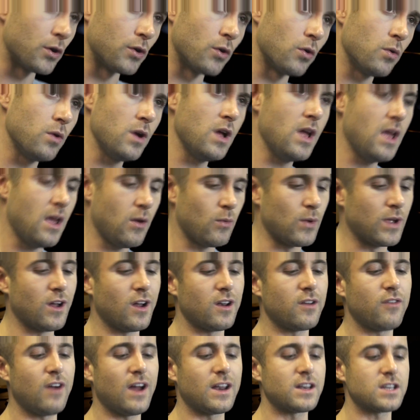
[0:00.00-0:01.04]
model, we
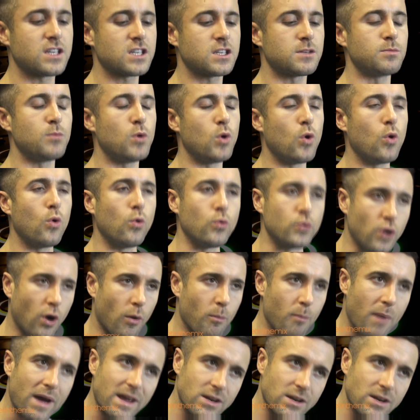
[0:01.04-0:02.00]
kind of had a small dot